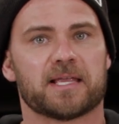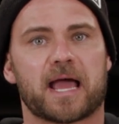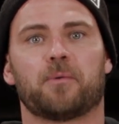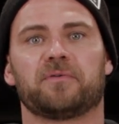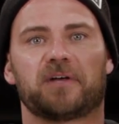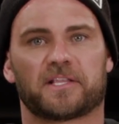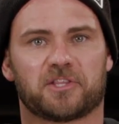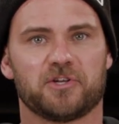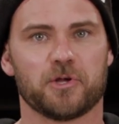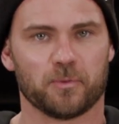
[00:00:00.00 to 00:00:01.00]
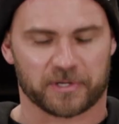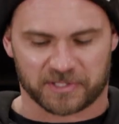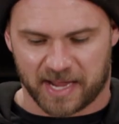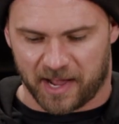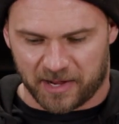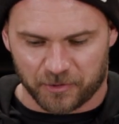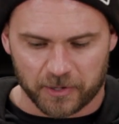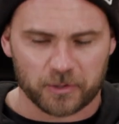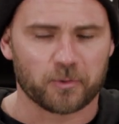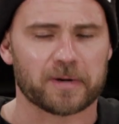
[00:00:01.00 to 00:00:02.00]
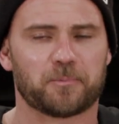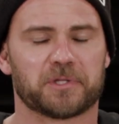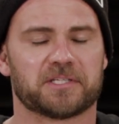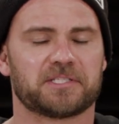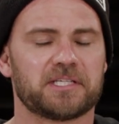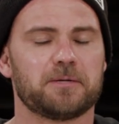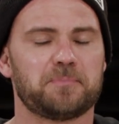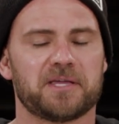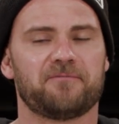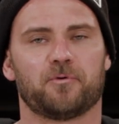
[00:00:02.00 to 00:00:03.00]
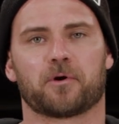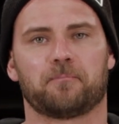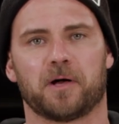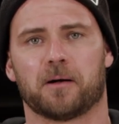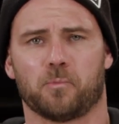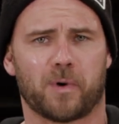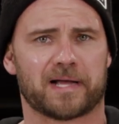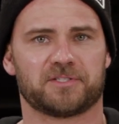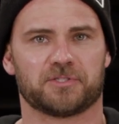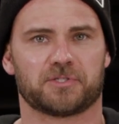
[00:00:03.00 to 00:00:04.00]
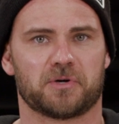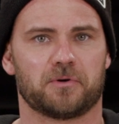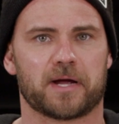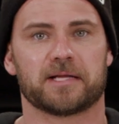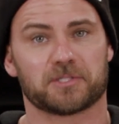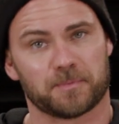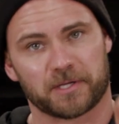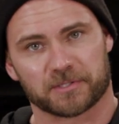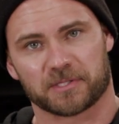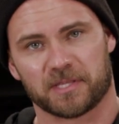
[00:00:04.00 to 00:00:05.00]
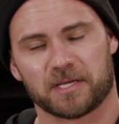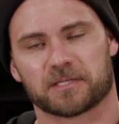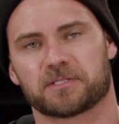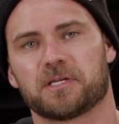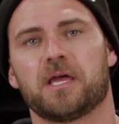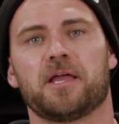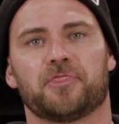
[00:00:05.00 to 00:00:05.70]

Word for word: Now we've got the new ones out and they're equipped with a C P four pump. Why is it so great? It's because of this.